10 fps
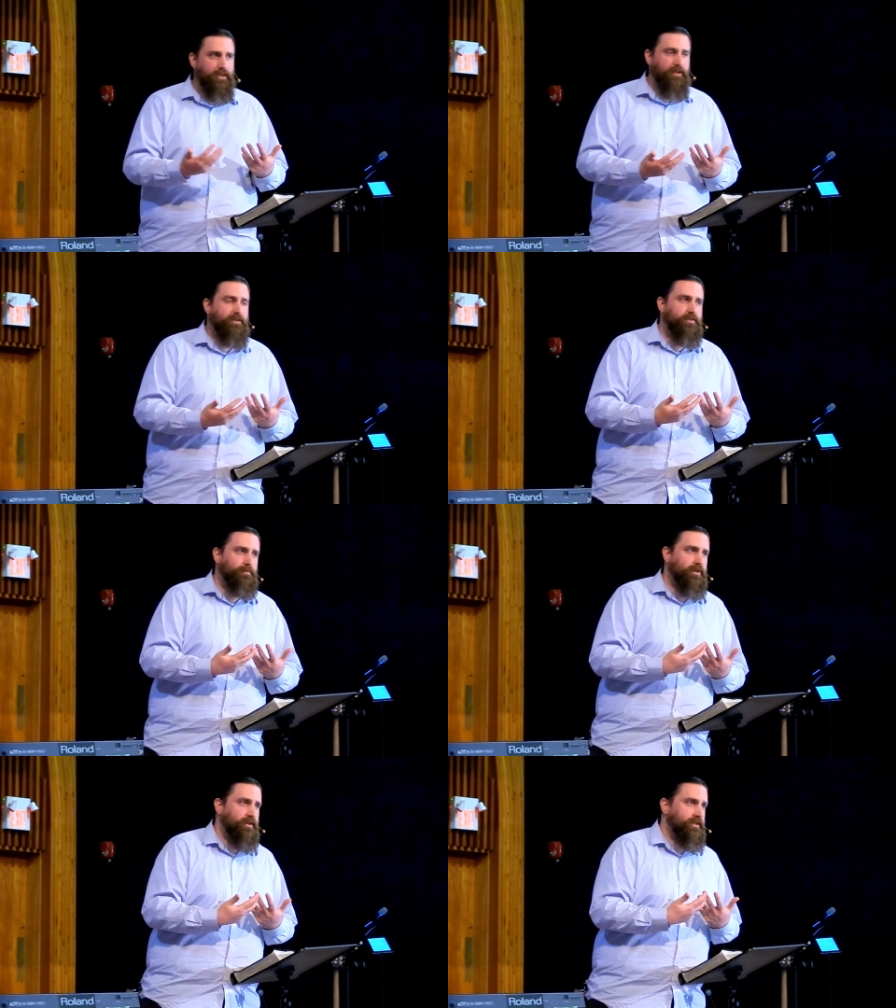
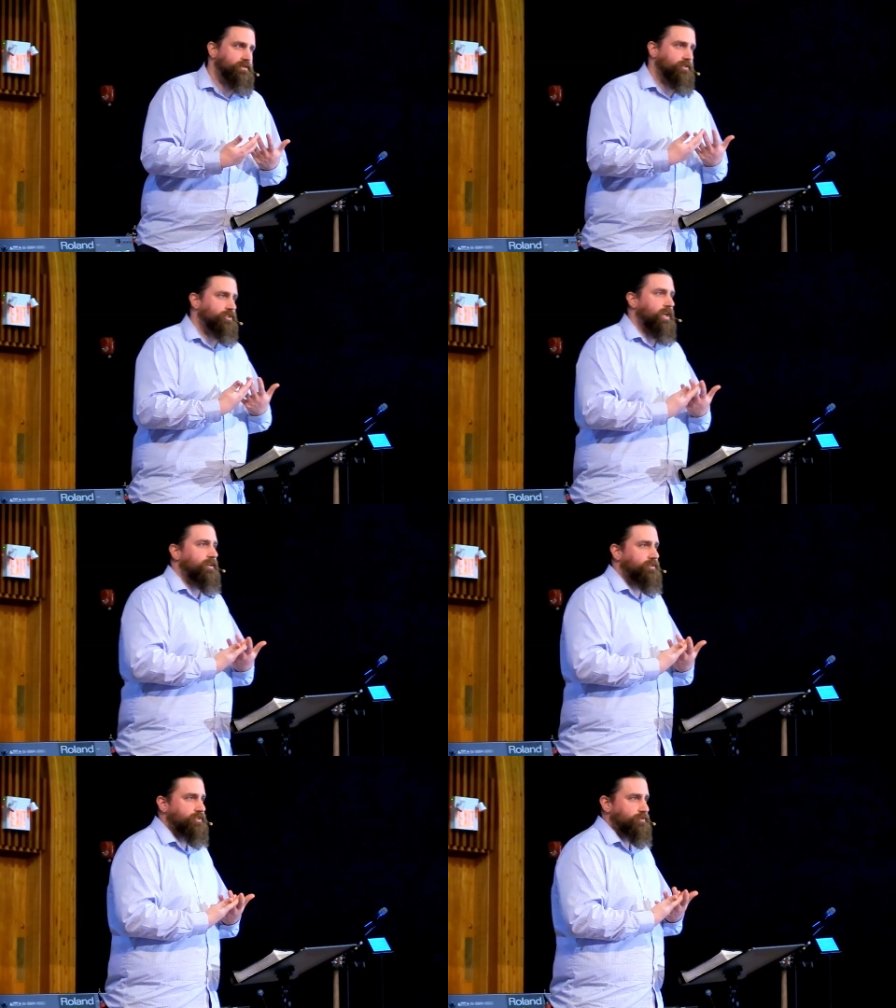experienced the
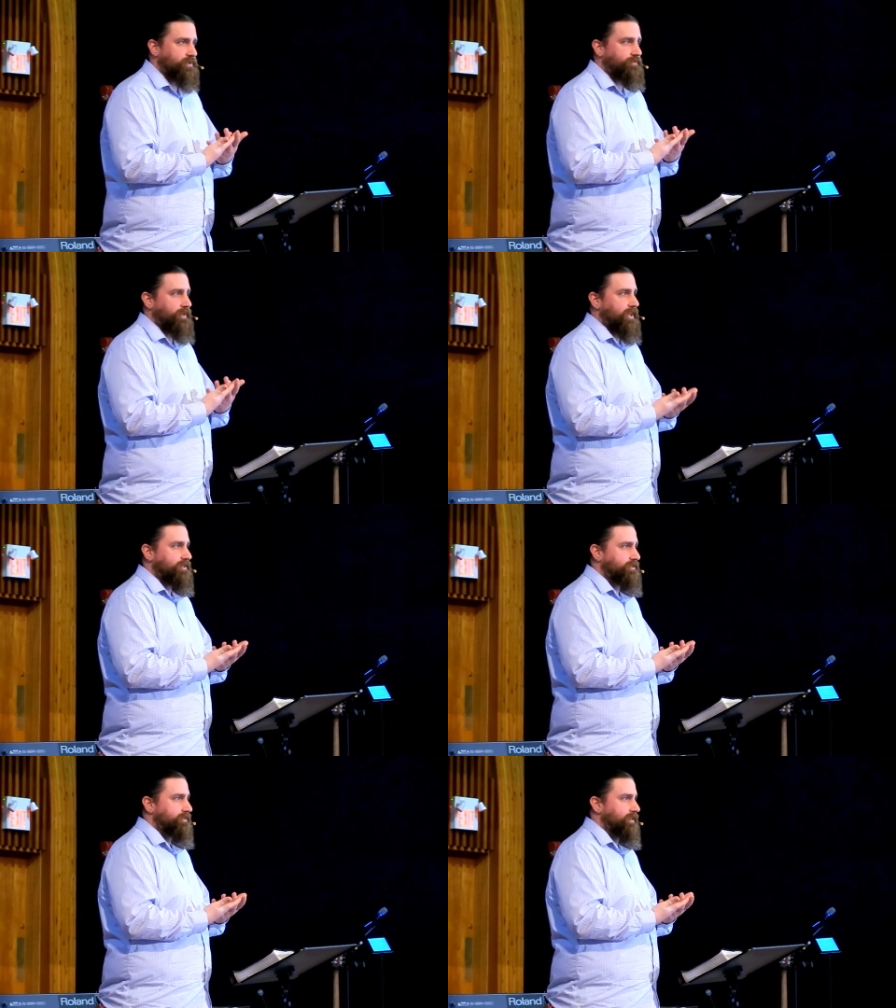challenges we
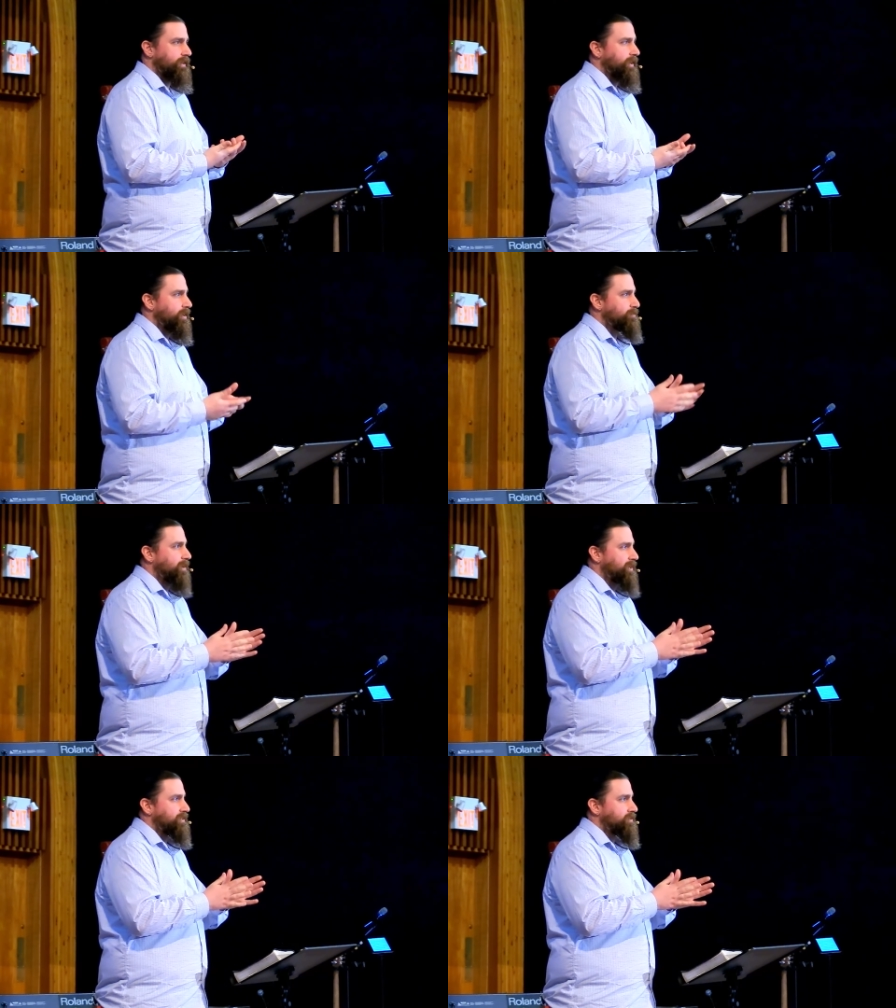face.
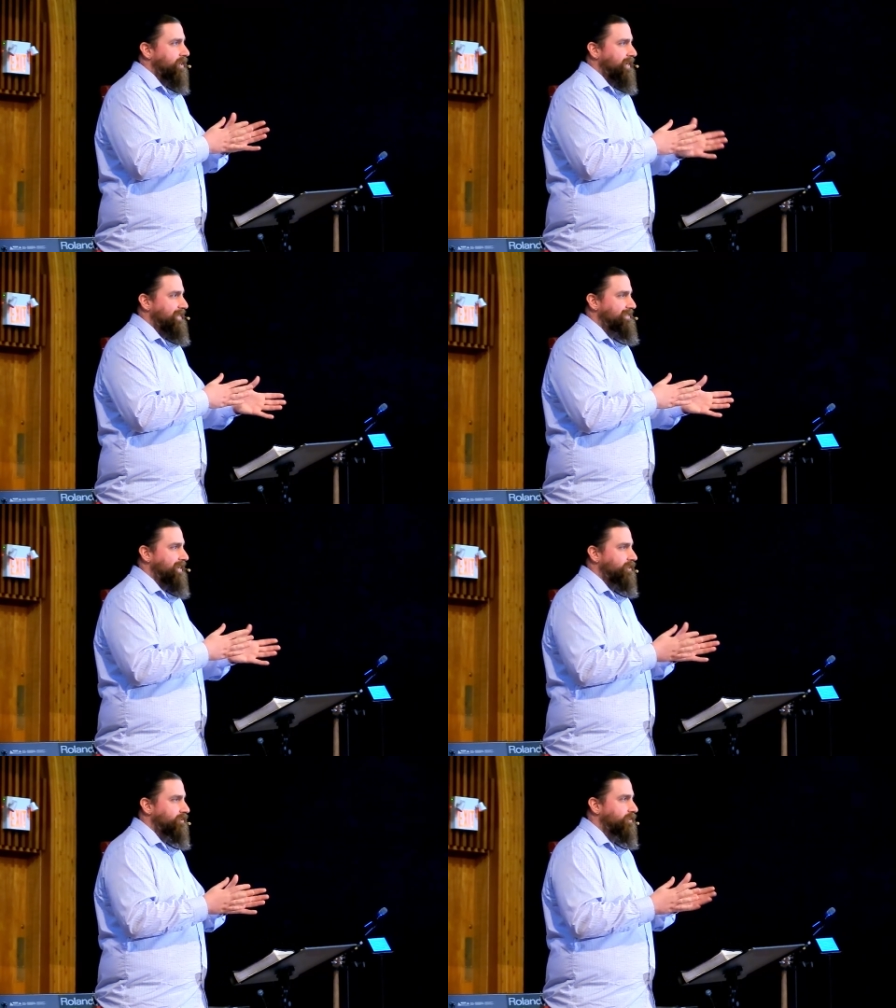Maybe it's not
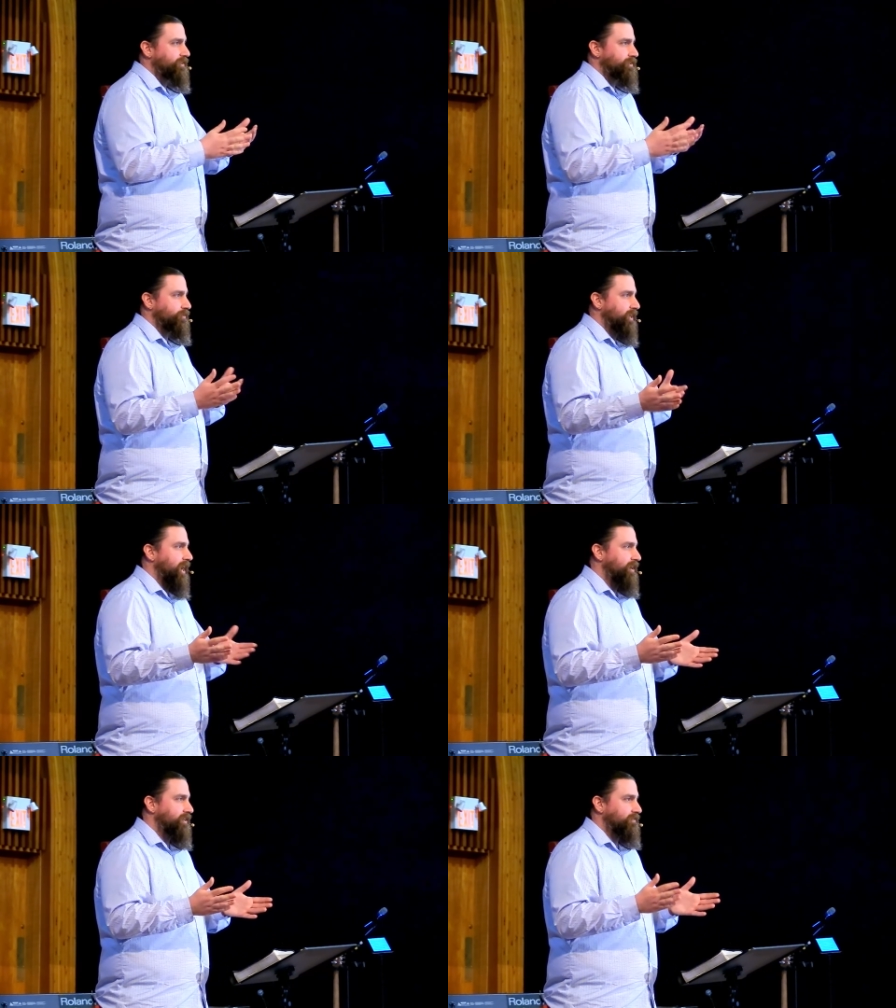identical. There's a
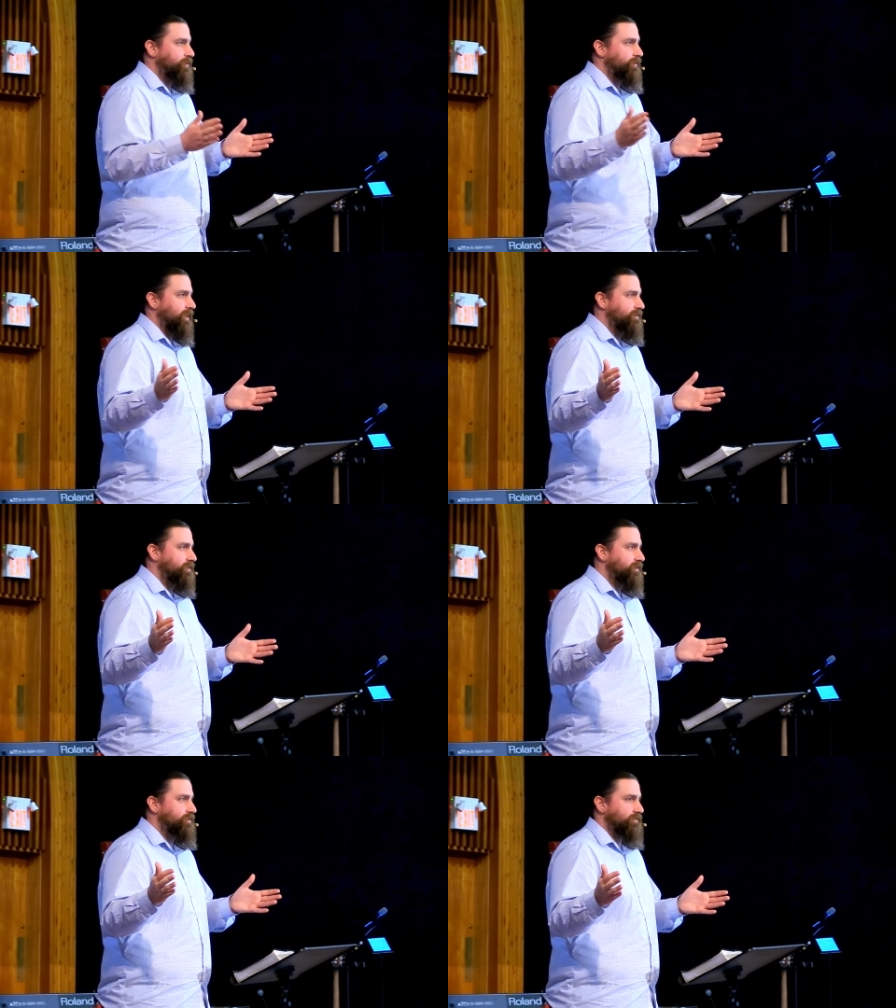reality of
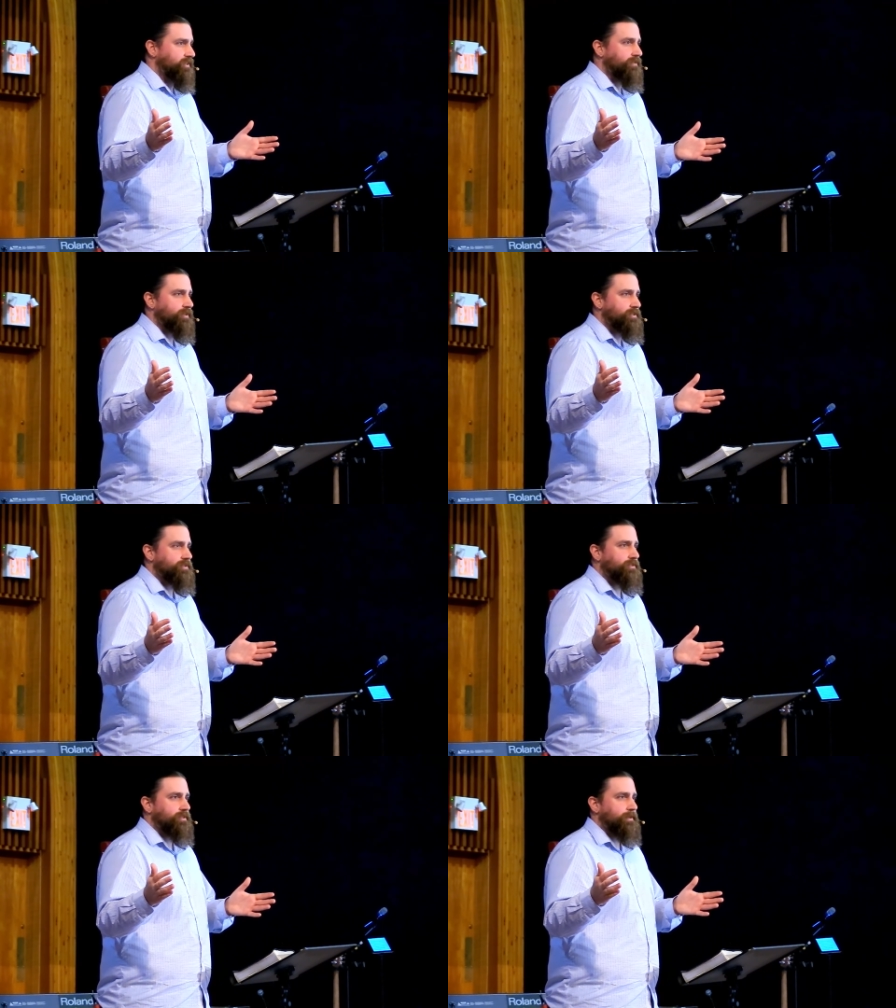2,000 years of difference.